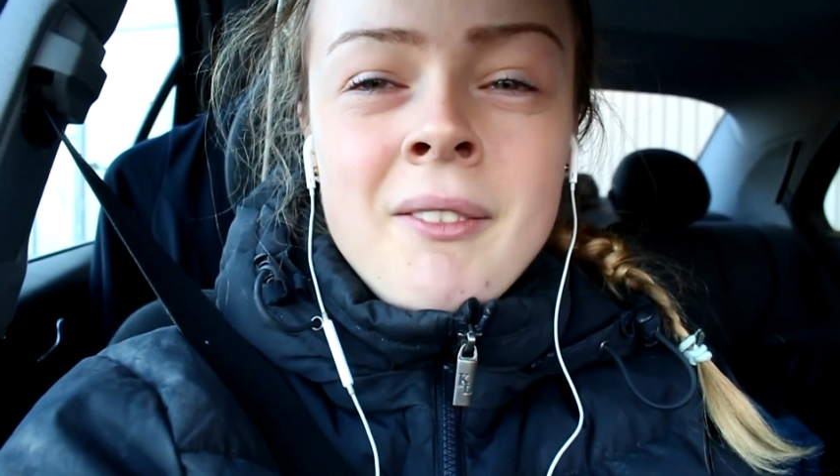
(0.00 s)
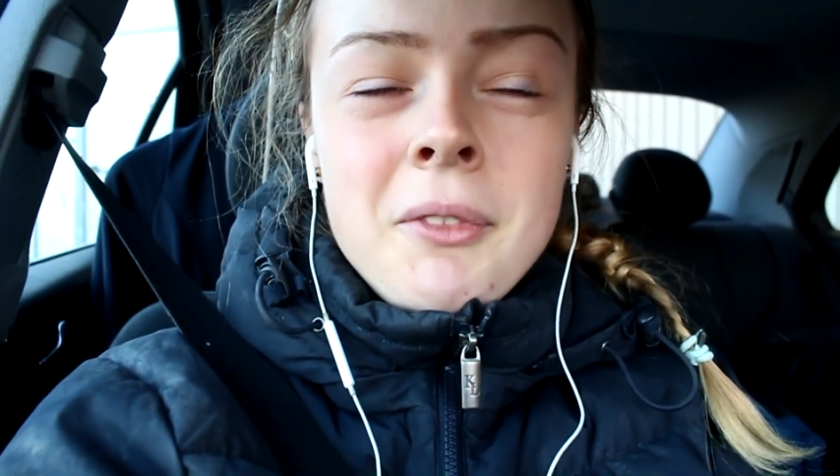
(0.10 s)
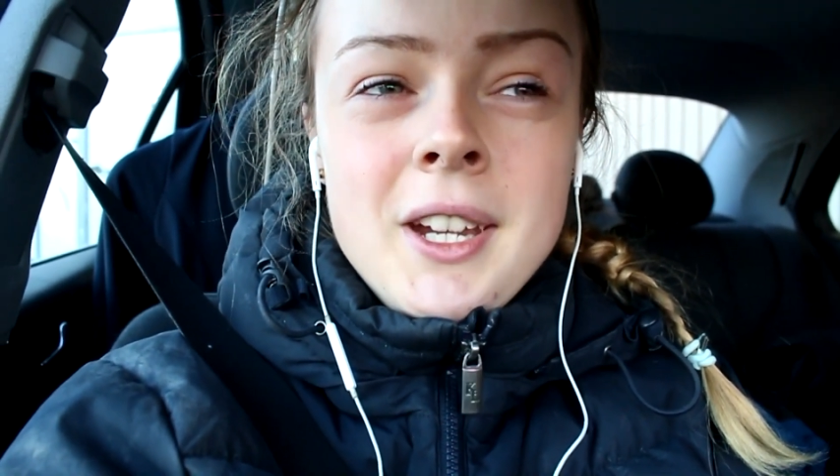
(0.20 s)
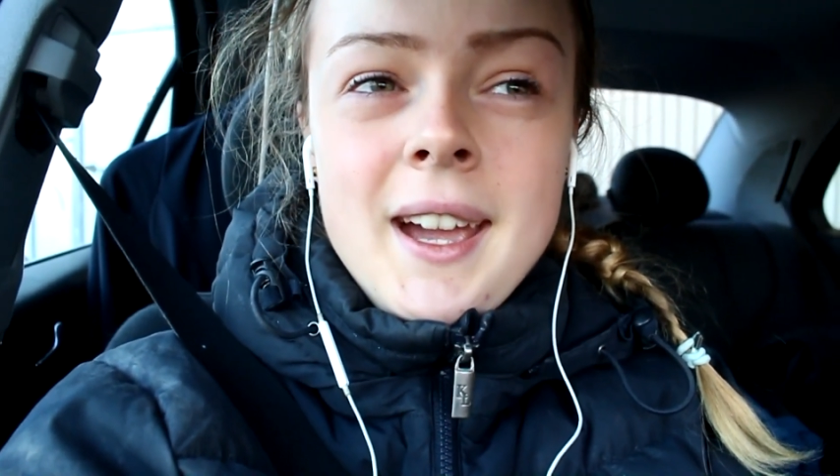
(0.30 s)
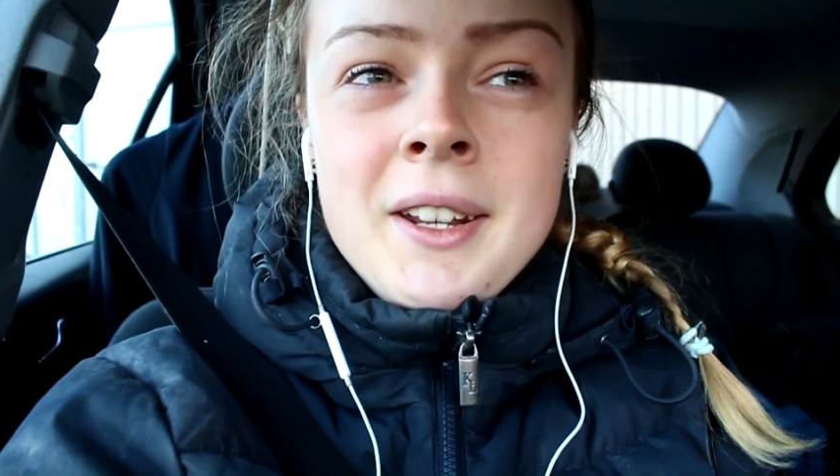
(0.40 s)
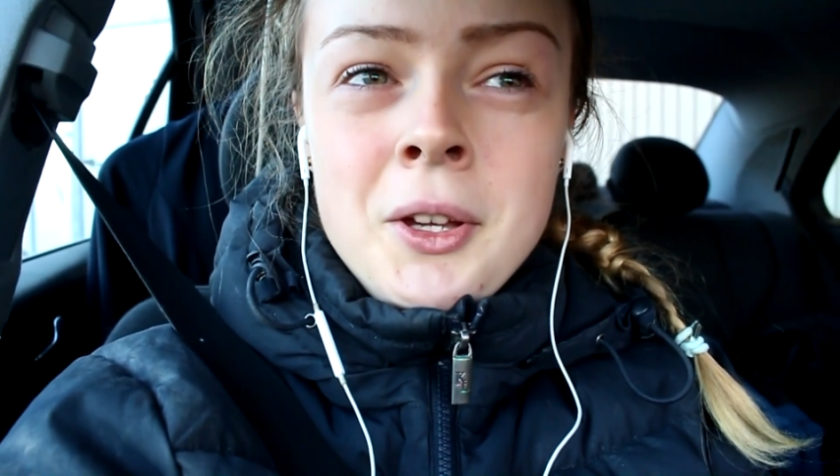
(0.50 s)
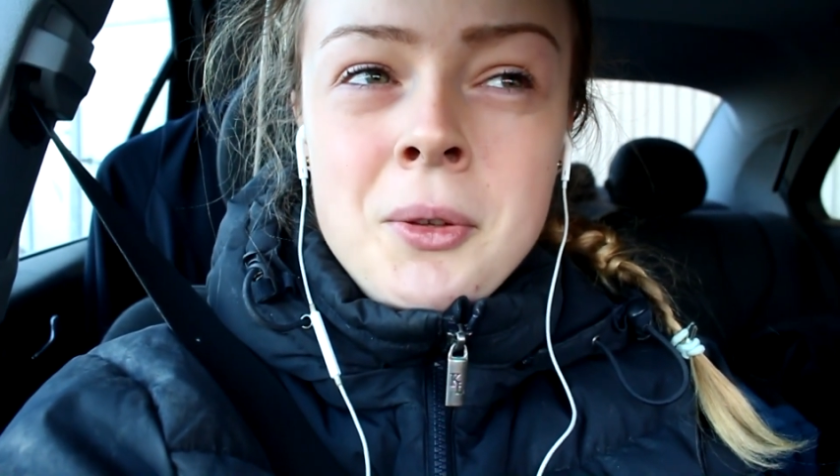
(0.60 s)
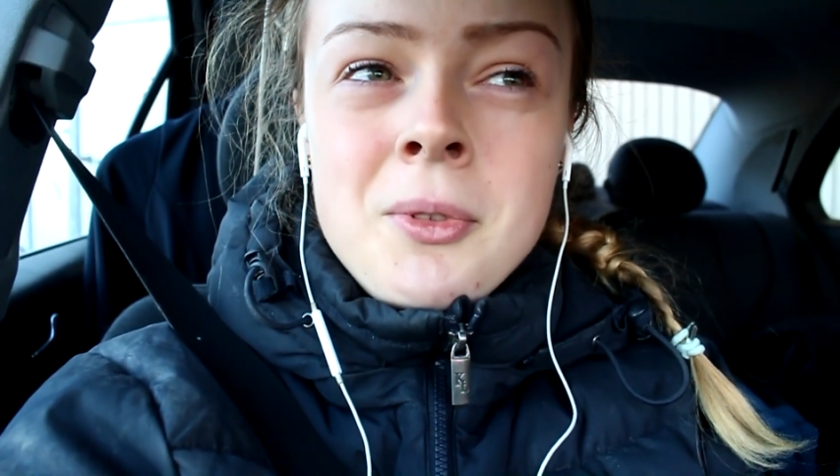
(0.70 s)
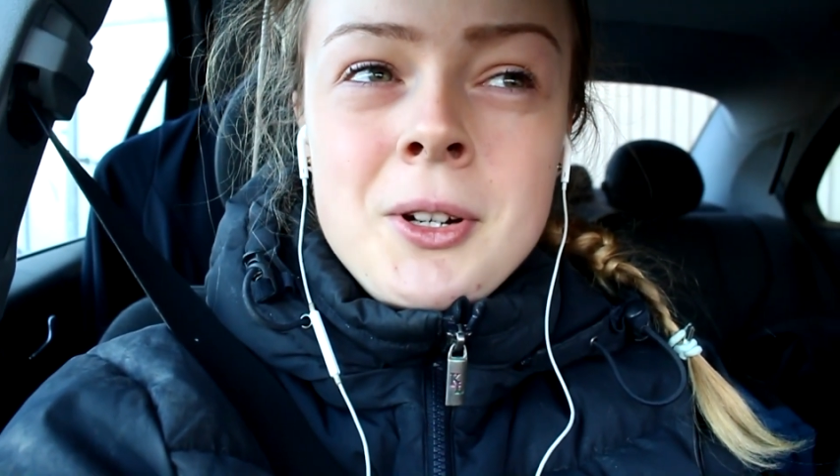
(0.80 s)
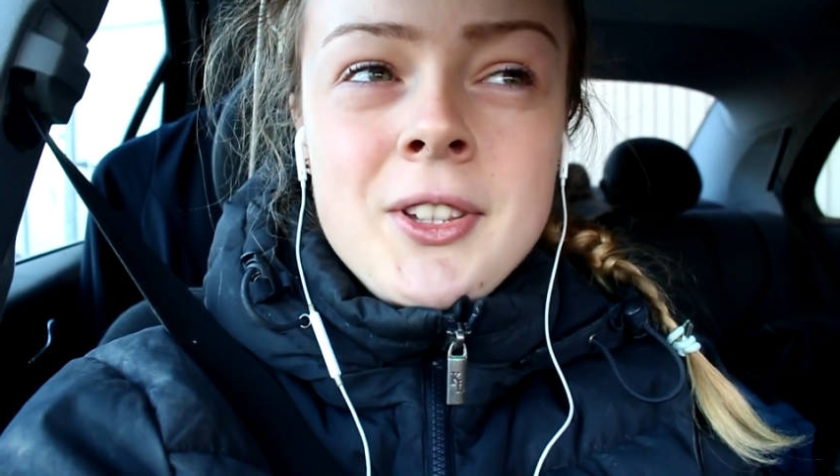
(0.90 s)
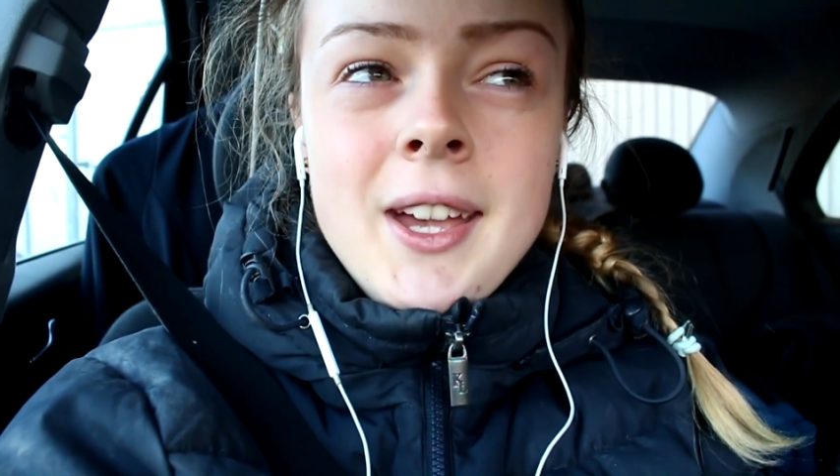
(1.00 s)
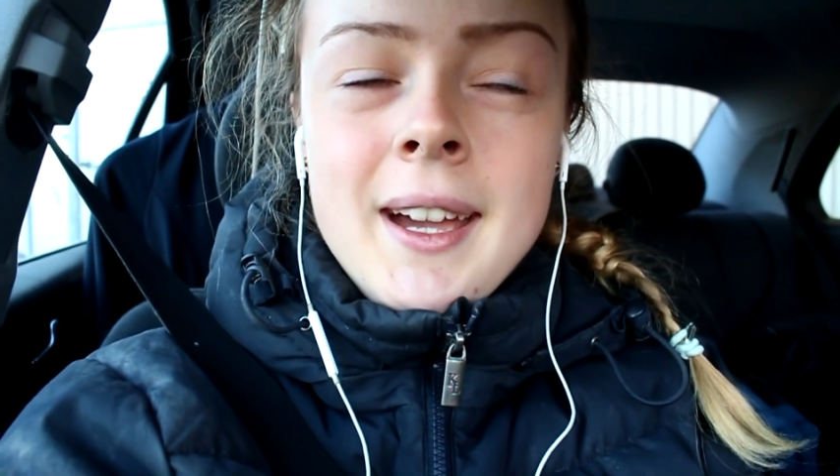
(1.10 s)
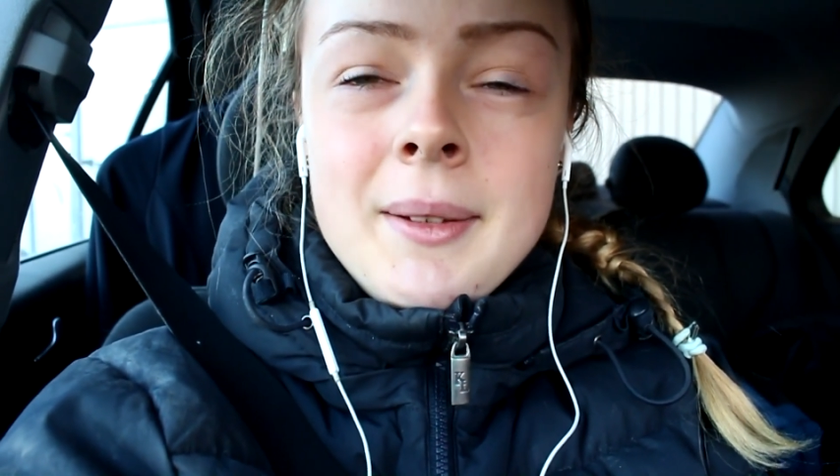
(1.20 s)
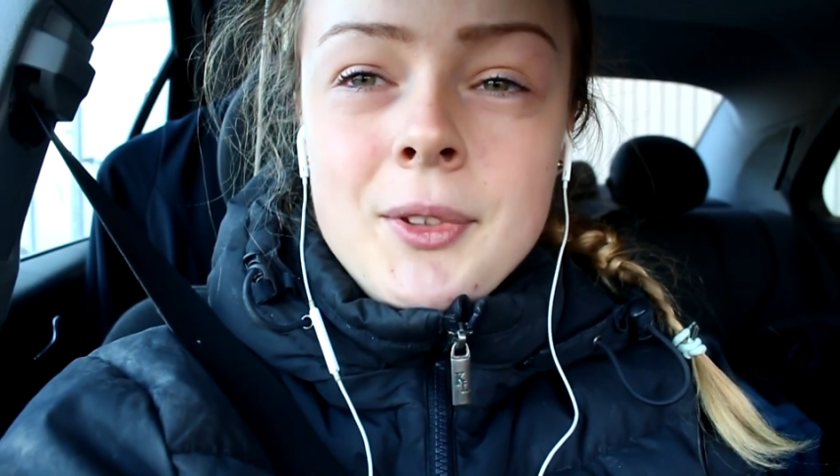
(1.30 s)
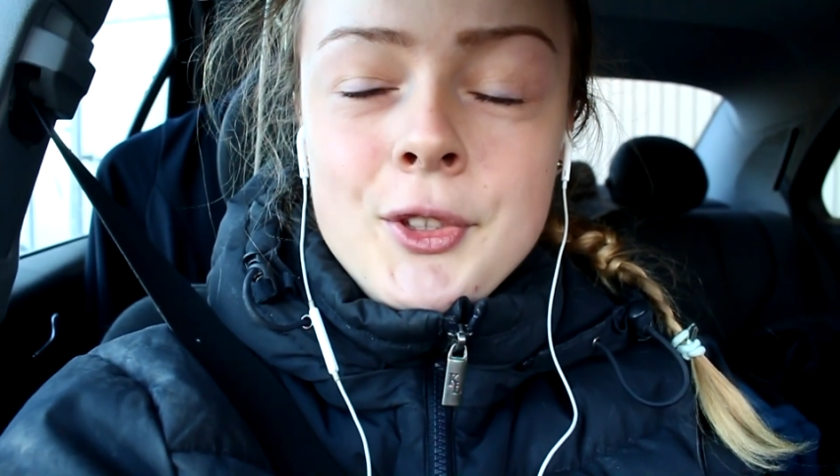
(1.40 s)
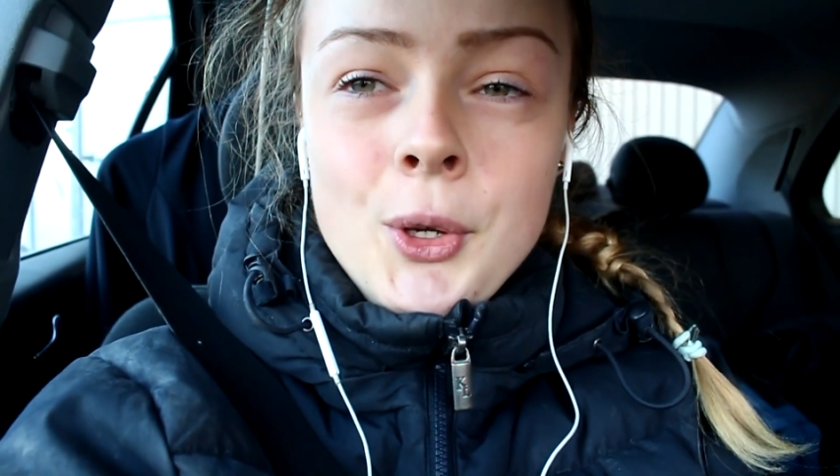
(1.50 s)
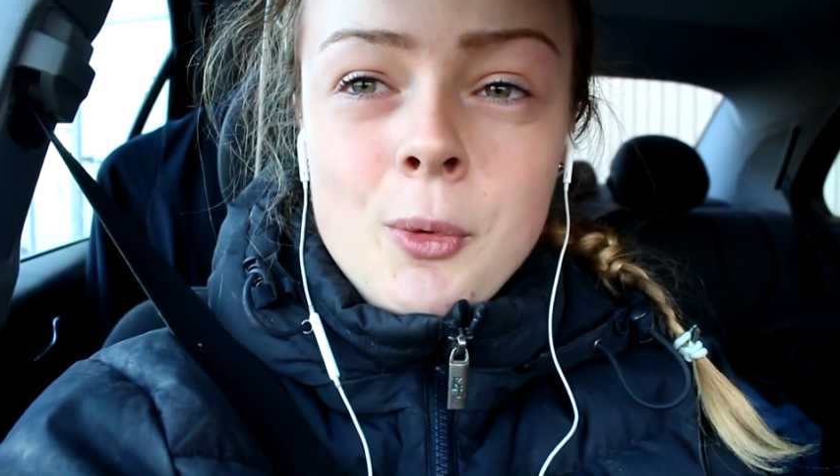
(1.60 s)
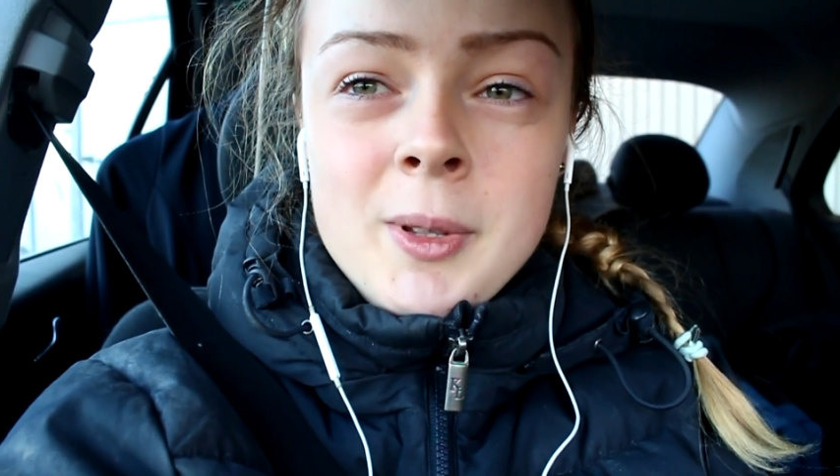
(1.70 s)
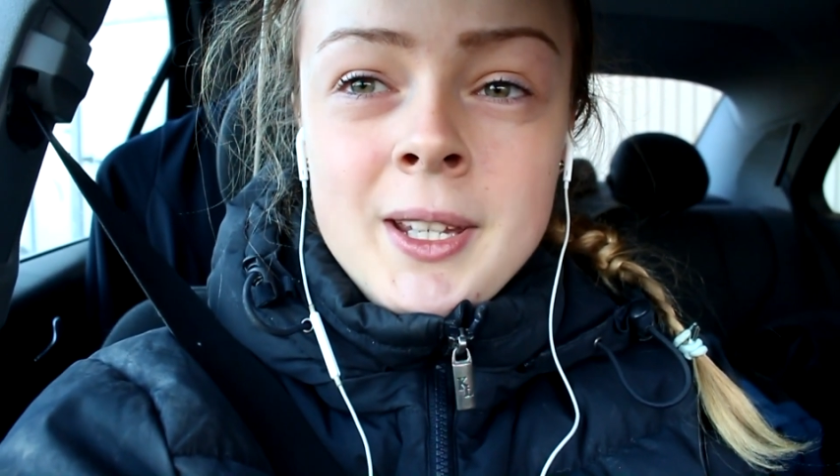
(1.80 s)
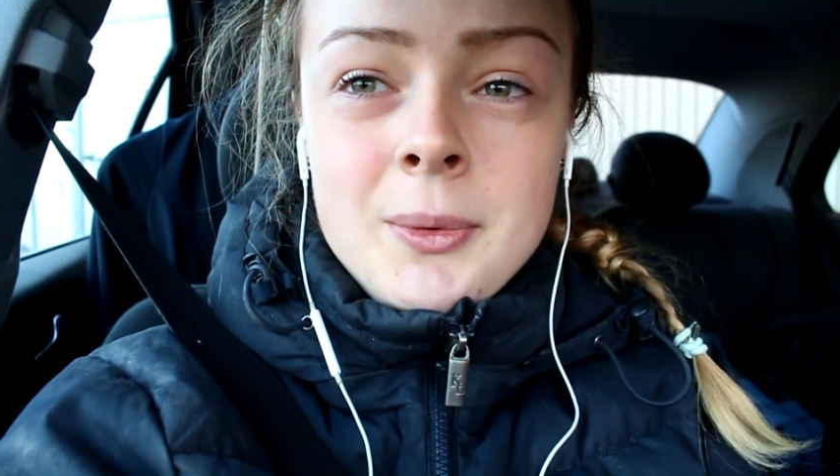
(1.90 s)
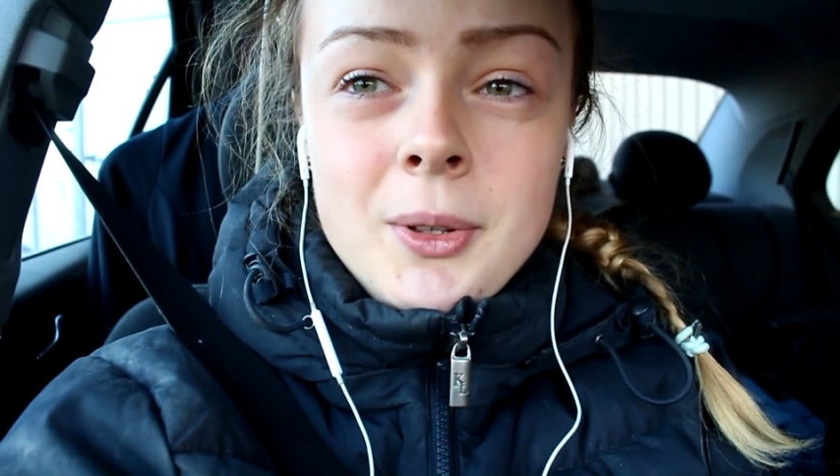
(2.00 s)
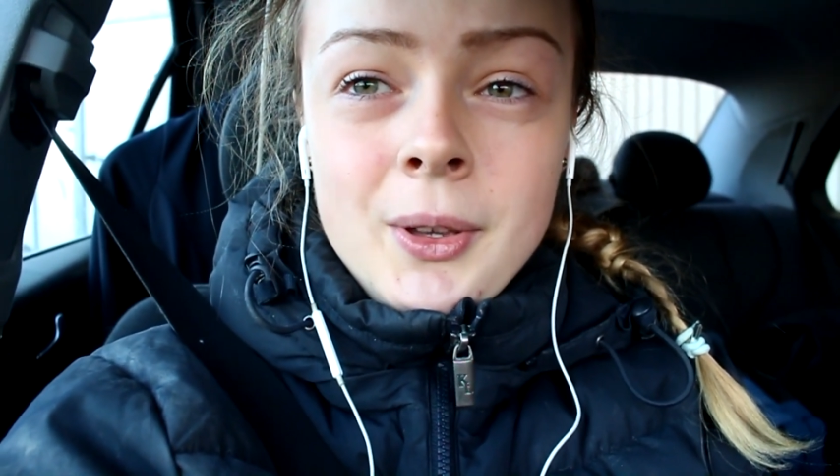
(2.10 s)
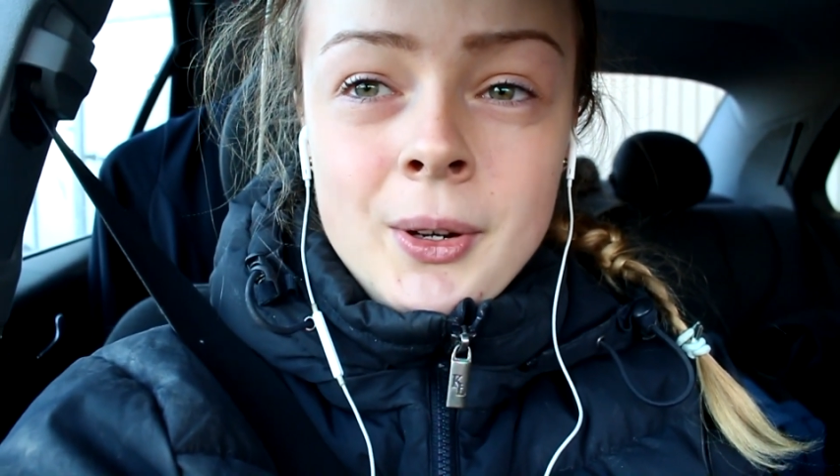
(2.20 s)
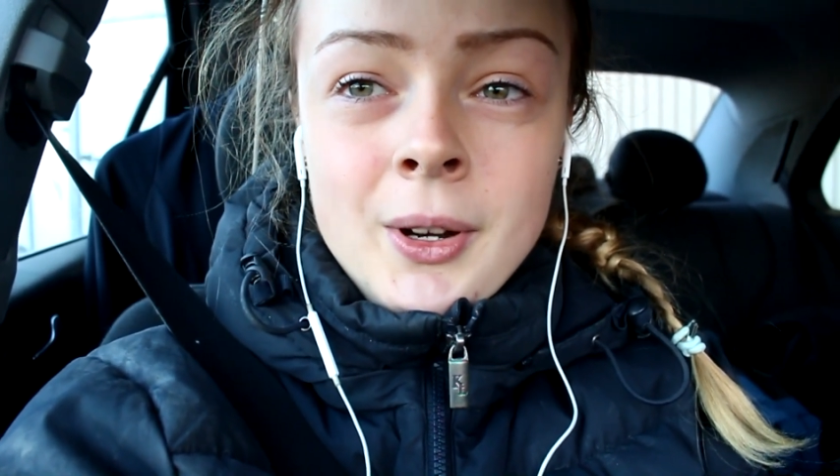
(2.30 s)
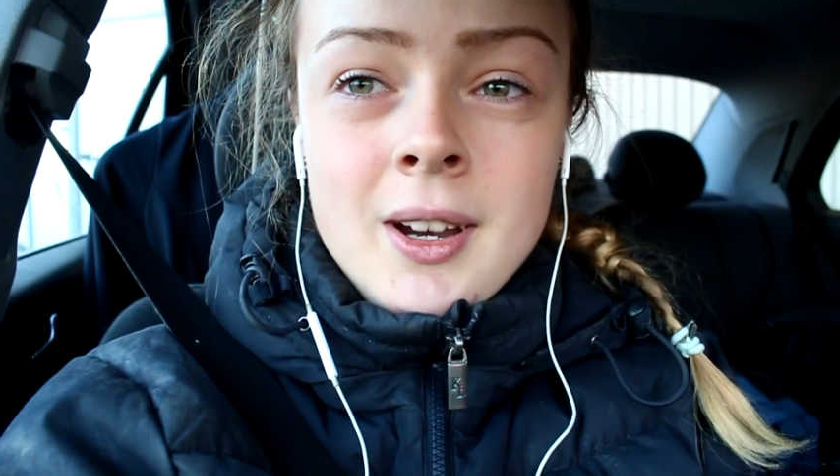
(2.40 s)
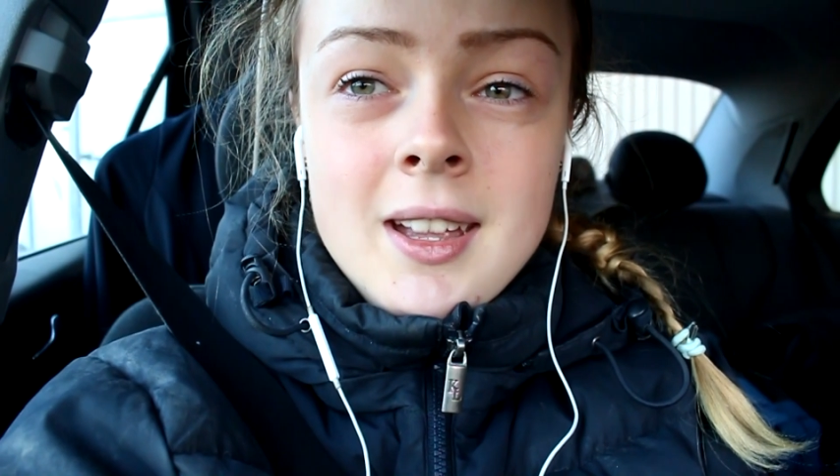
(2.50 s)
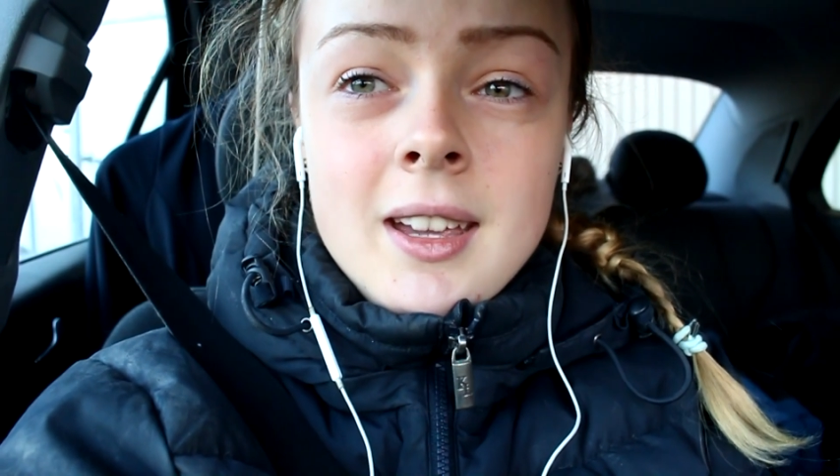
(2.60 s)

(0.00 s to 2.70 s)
But yeah, in other words, I am so pleased with her.